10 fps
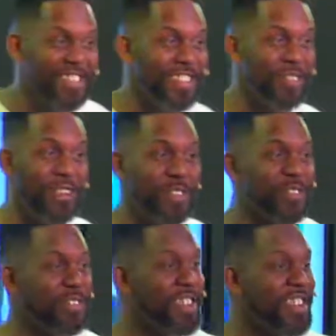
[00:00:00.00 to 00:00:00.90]
when he was
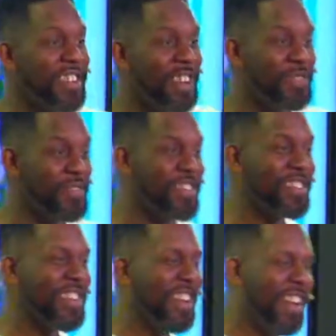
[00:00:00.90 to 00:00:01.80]
going to get up.
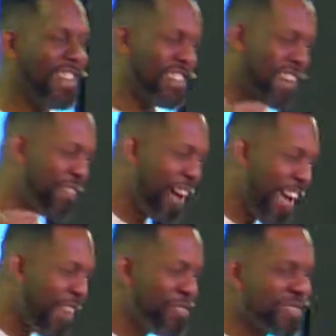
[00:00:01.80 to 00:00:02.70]
I said, if I
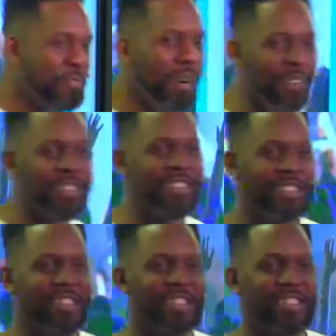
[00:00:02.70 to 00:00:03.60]
ever spoke,
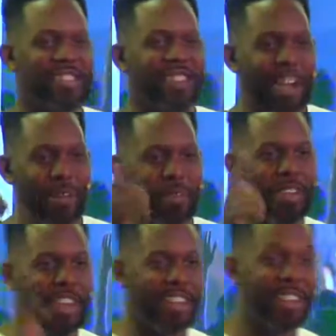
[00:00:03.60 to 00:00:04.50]
I'm going to be
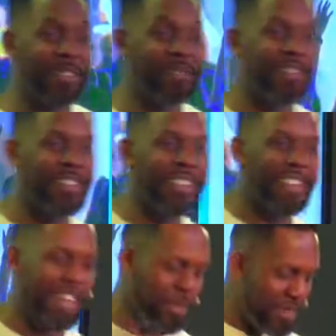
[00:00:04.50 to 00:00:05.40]
like him.
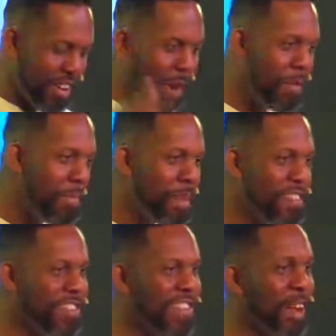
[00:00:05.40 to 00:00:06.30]
And I'm going to start my
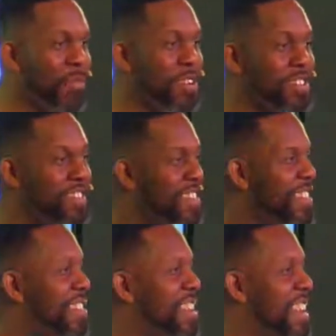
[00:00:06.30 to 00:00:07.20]
message out with
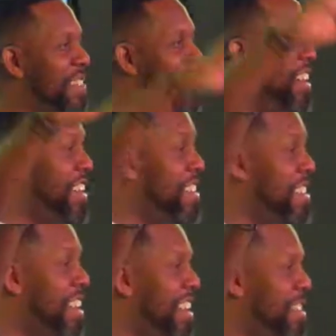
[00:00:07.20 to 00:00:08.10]
giving honor to
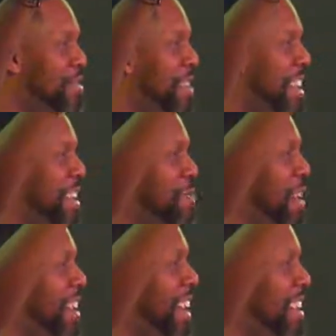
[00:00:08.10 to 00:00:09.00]
God, who's the head of my
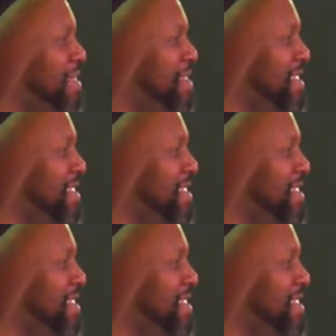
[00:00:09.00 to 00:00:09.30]
life,